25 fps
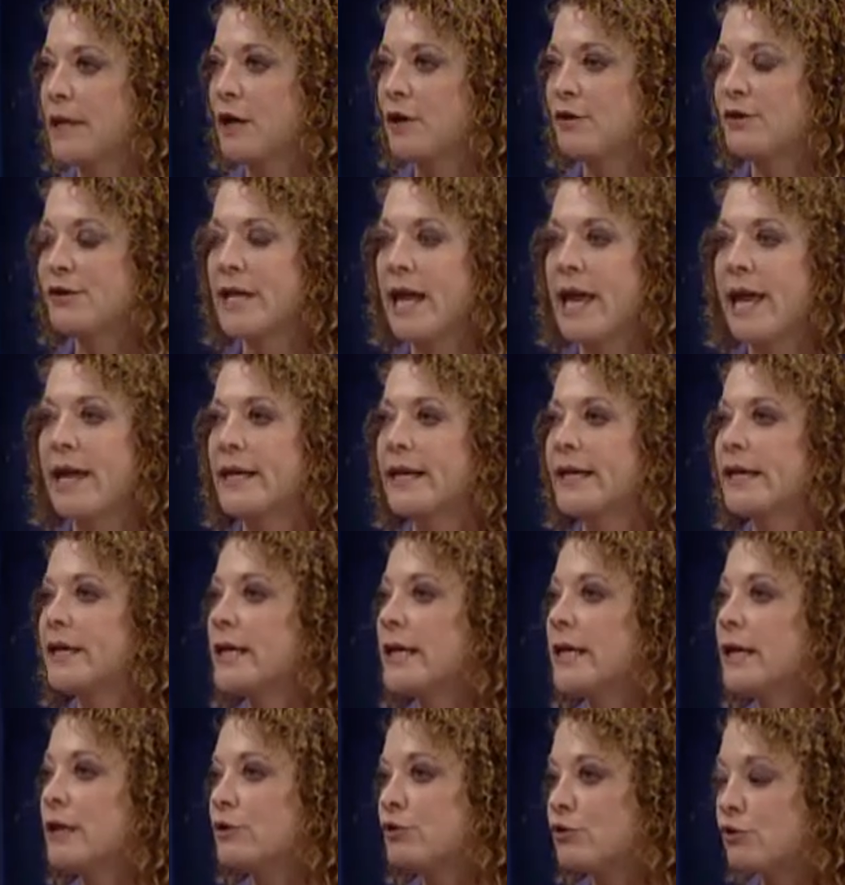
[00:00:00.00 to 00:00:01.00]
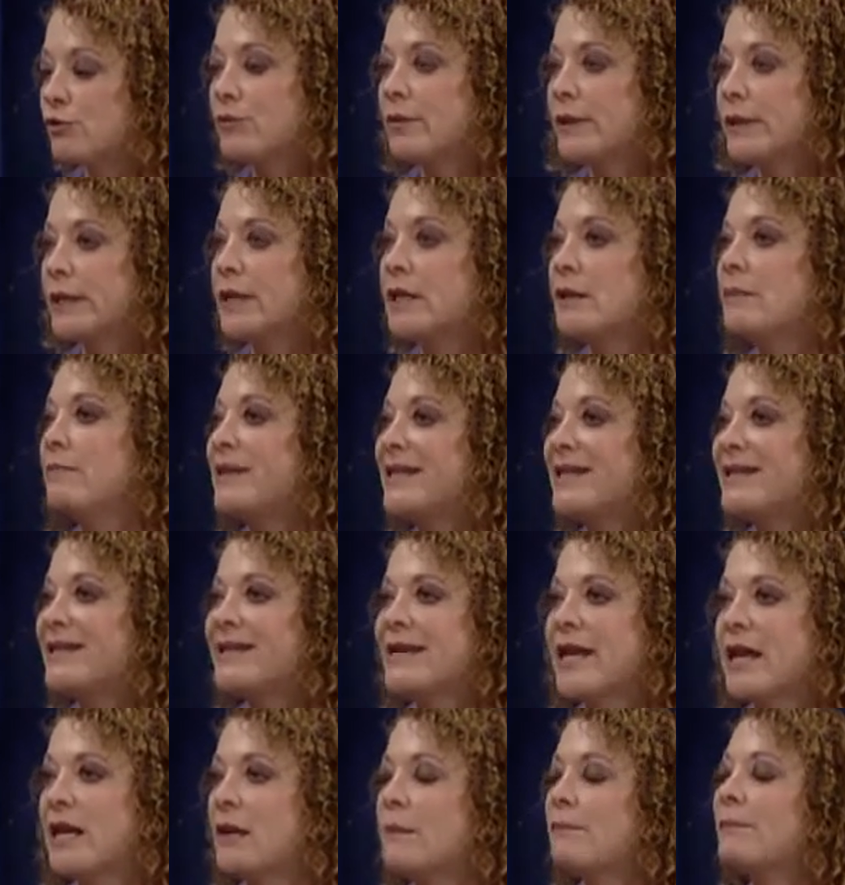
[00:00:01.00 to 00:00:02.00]
else, and it truly can be
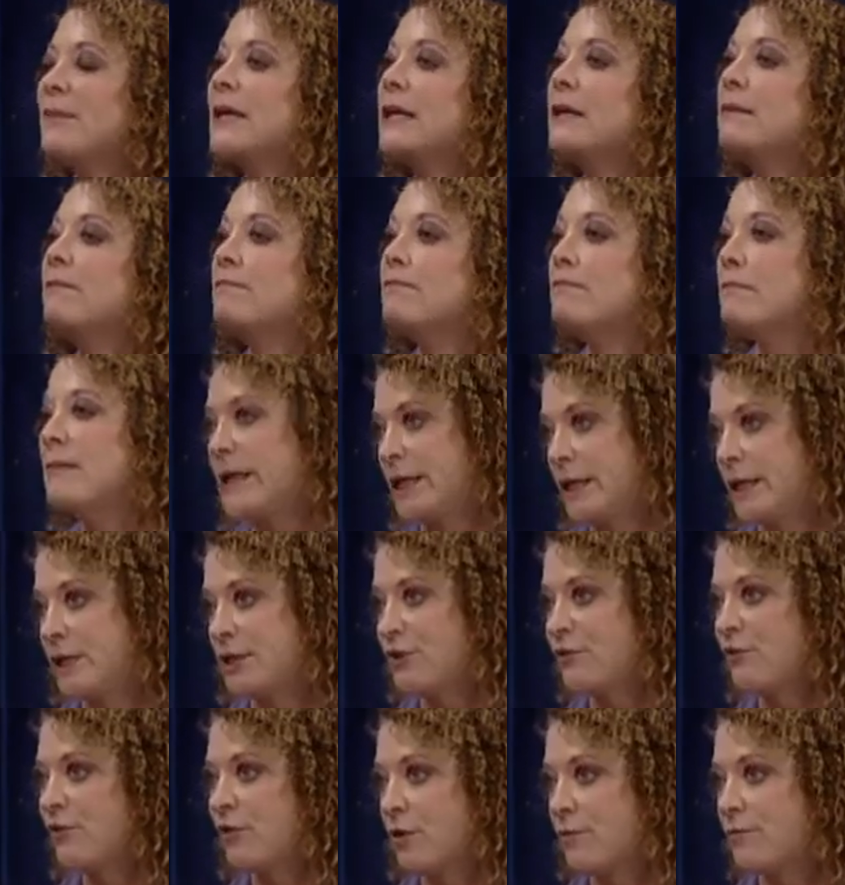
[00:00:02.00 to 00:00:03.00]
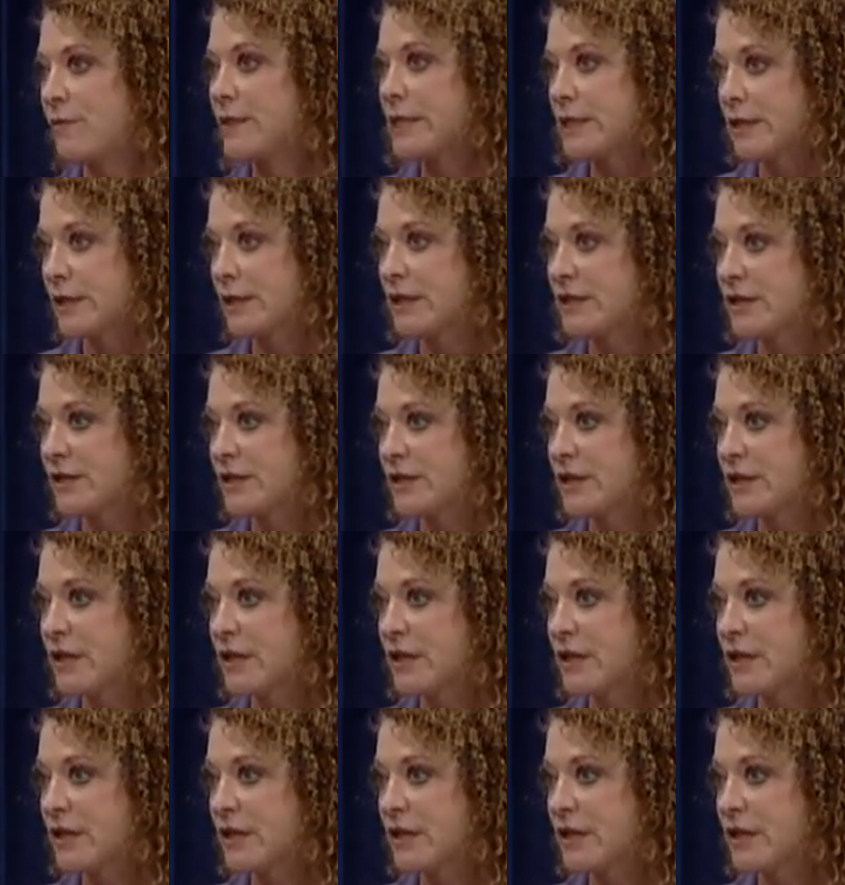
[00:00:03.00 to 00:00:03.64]
set up in minutes for a business.